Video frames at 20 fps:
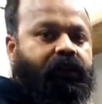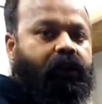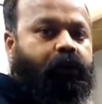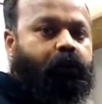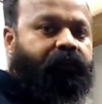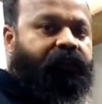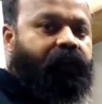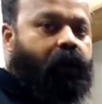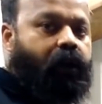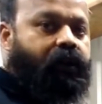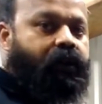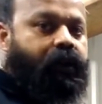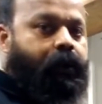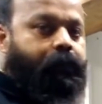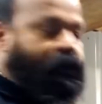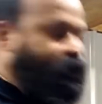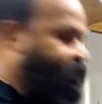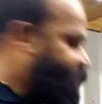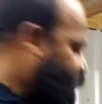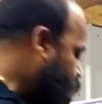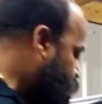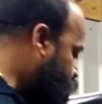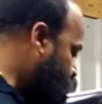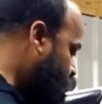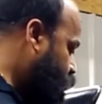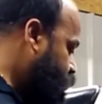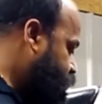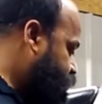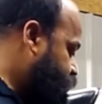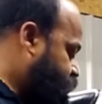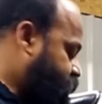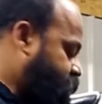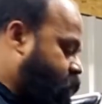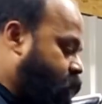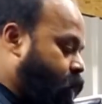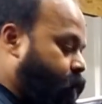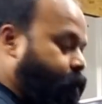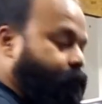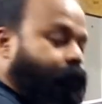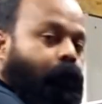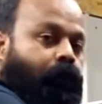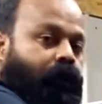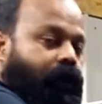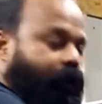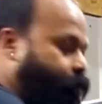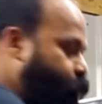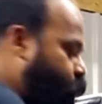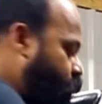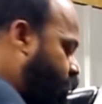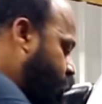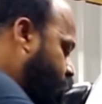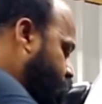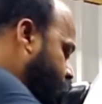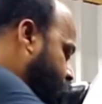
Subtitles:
set of 100 ml that I'm going to just pour into it.